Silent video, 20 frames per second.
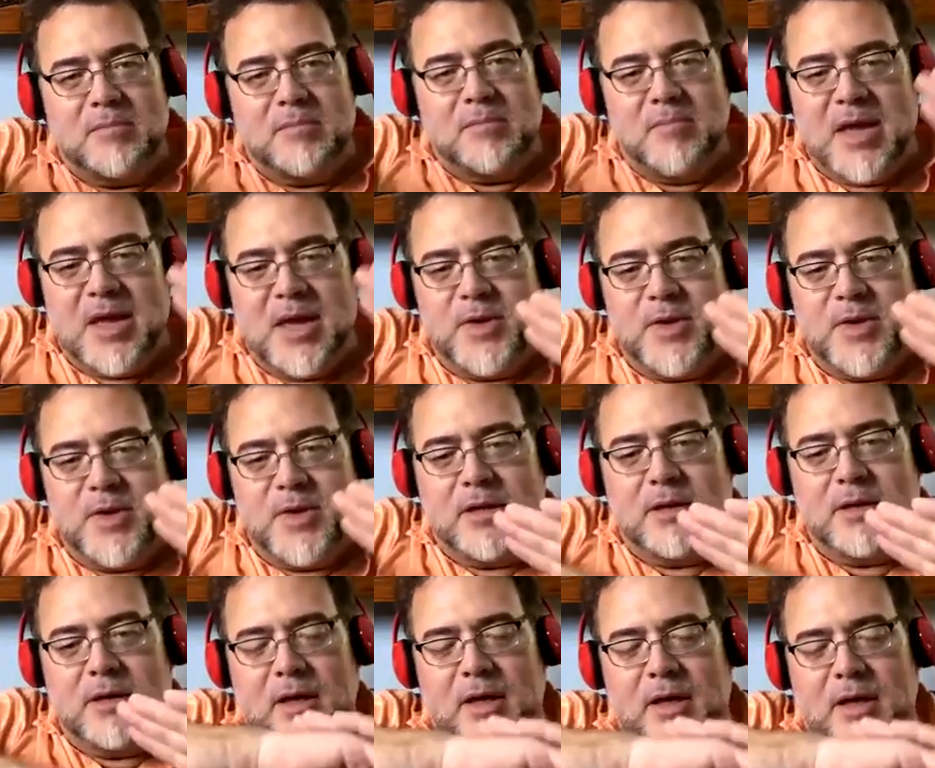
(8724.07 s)
and
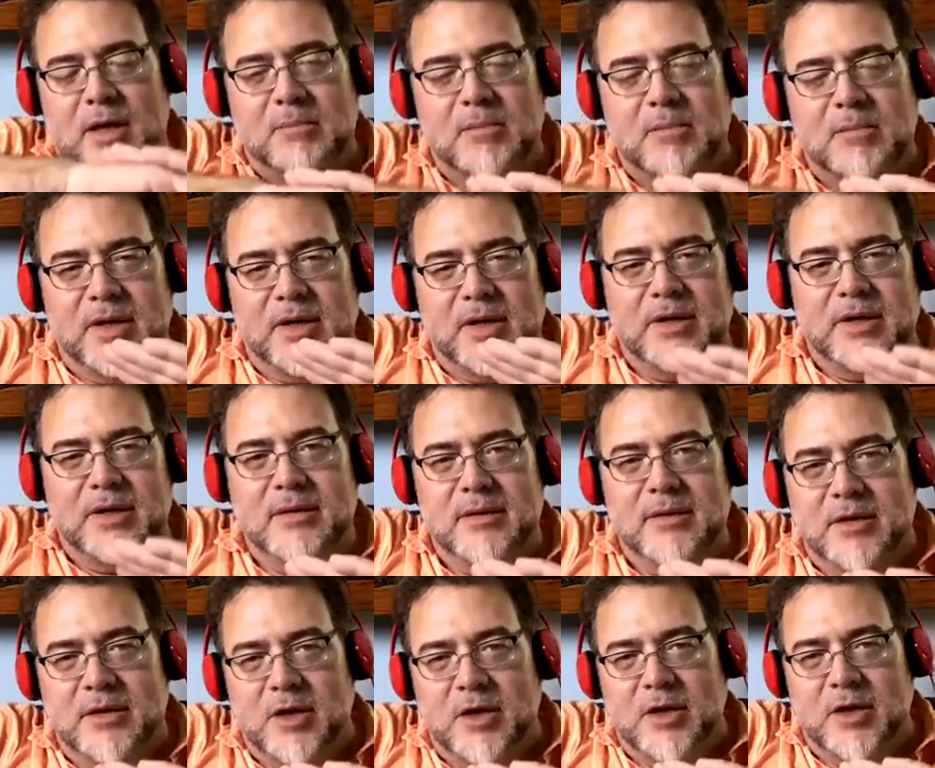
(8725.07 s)
maybe
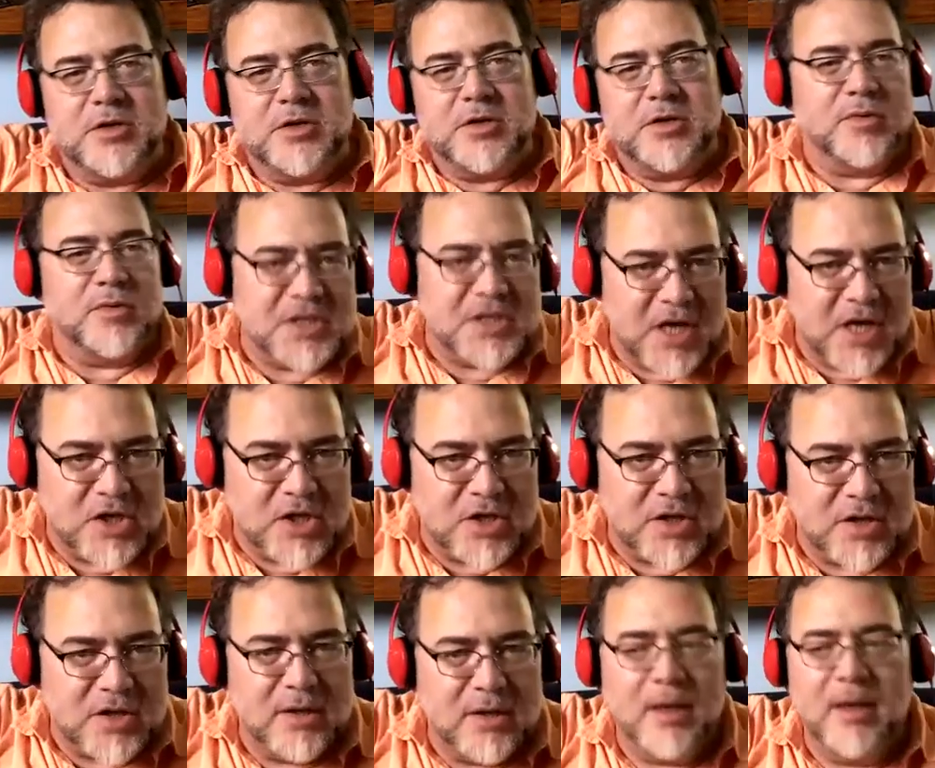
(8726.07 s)
go into a
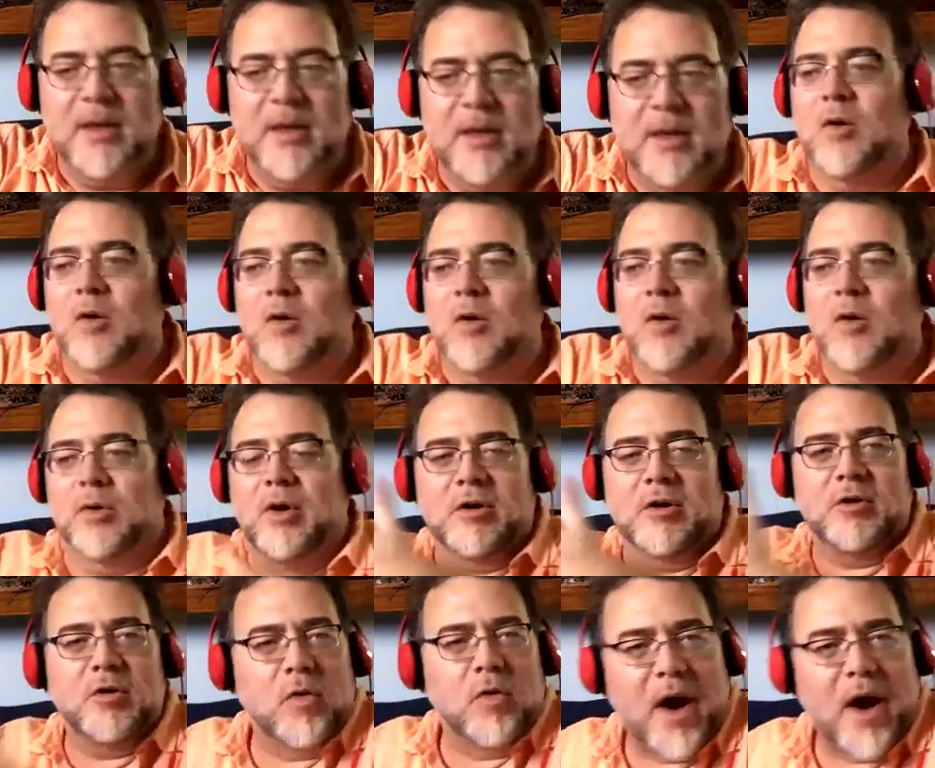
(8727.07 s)
station or
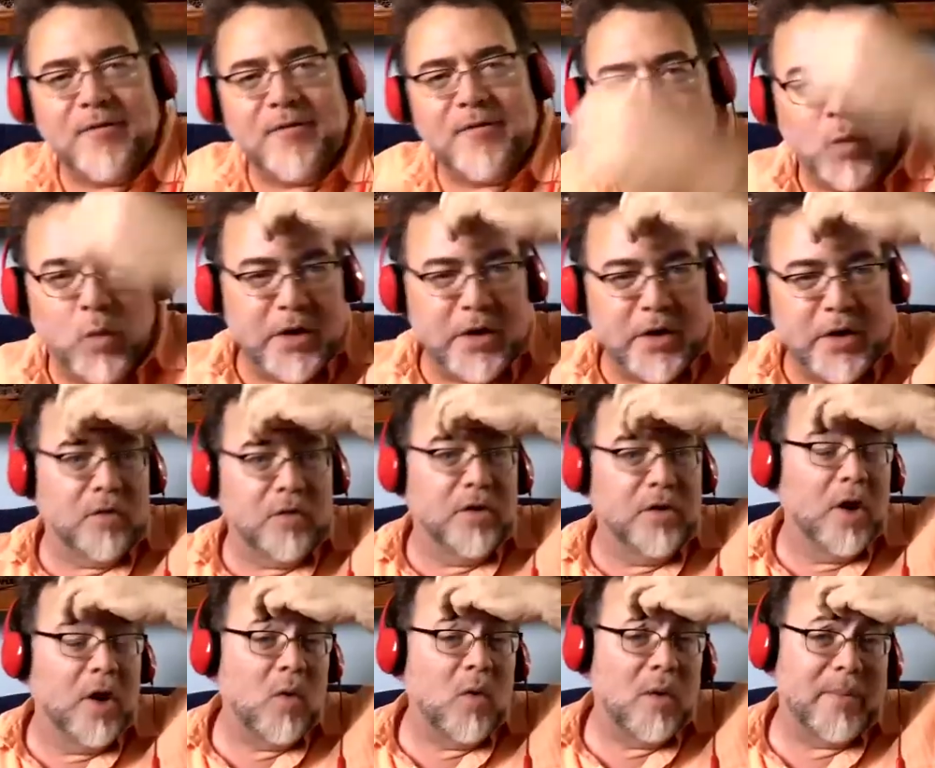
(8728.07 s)
a craft we
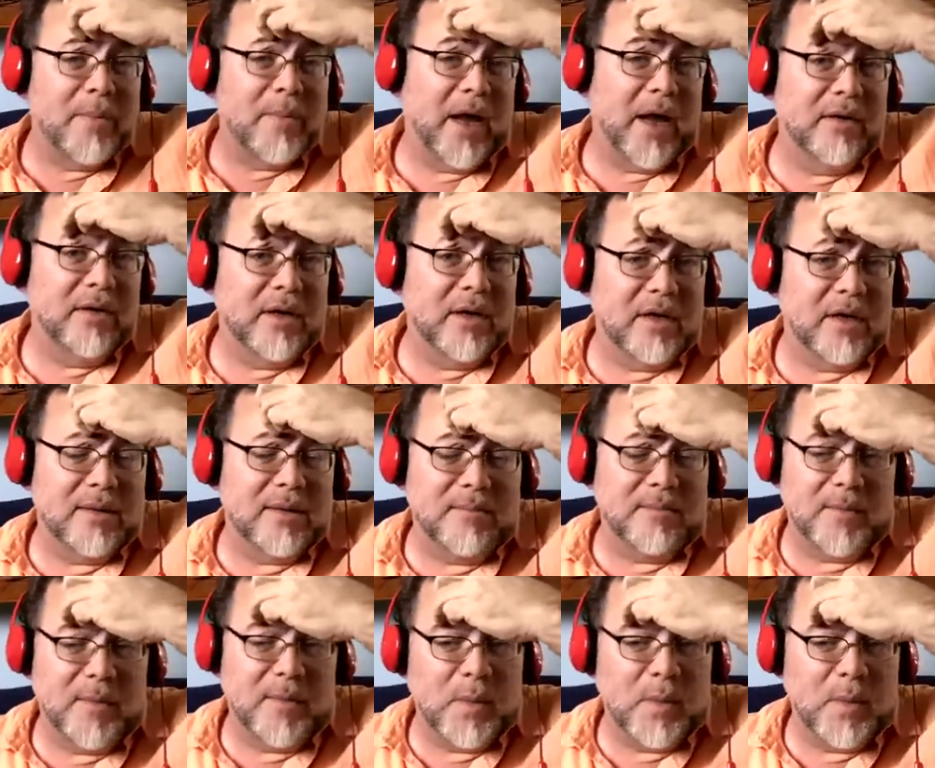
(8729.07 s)
don't know about.
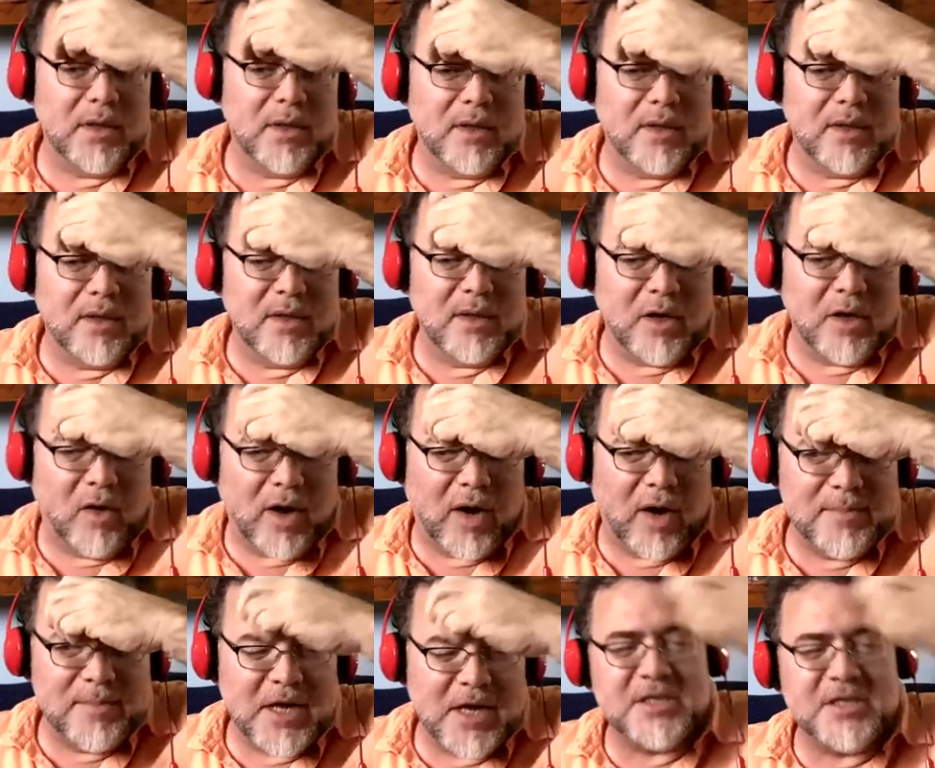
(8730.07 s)

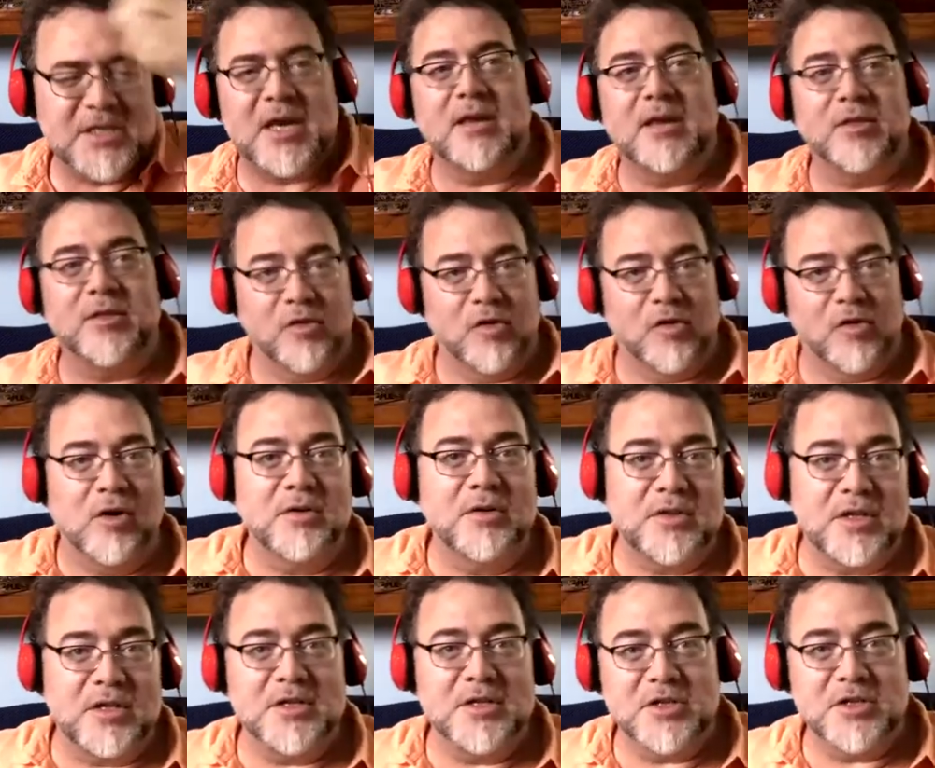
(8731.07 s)
I'm not saying there aren't
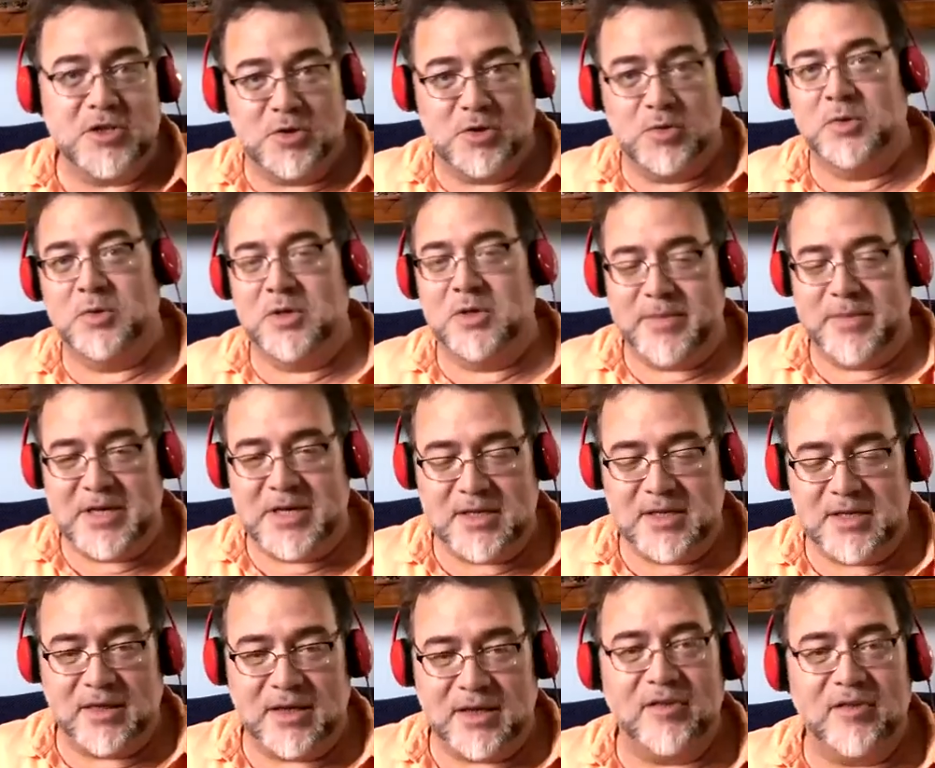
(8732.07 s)
these cool, amazing
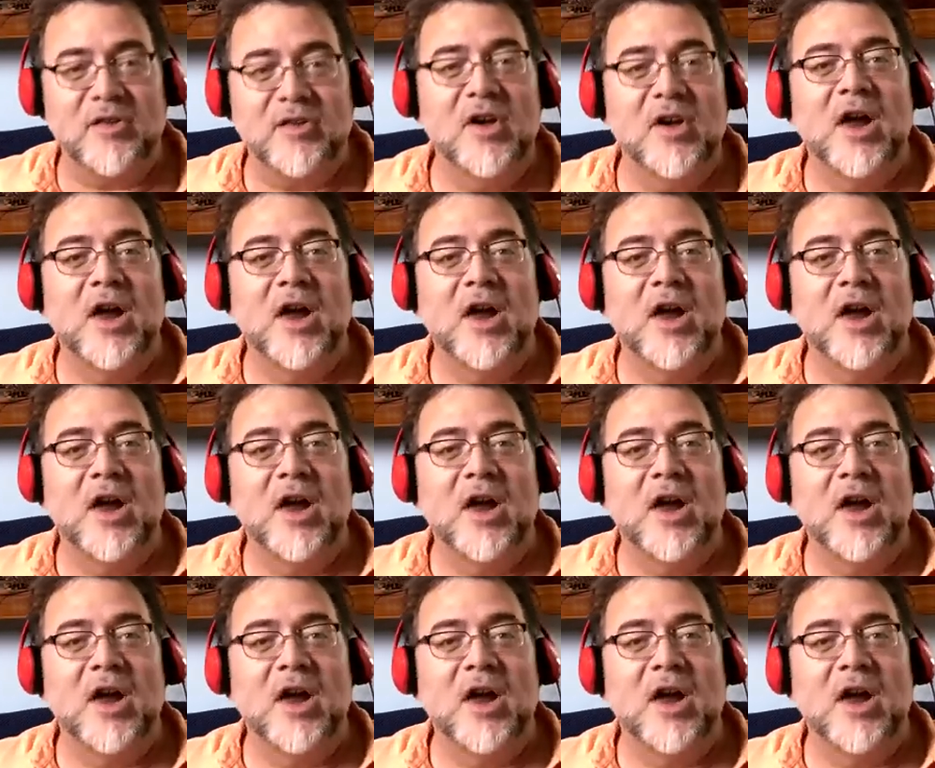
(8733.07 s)
things.